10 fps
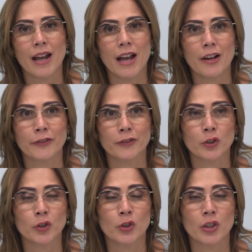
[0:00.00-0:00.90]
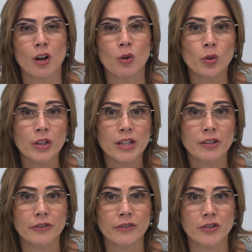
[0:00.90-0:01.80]
after a whole
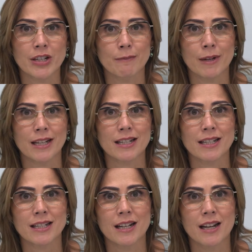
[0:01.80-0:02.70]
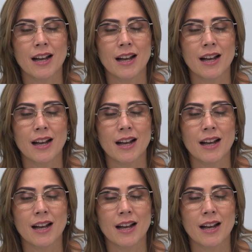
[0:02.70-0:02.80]
year of treatments,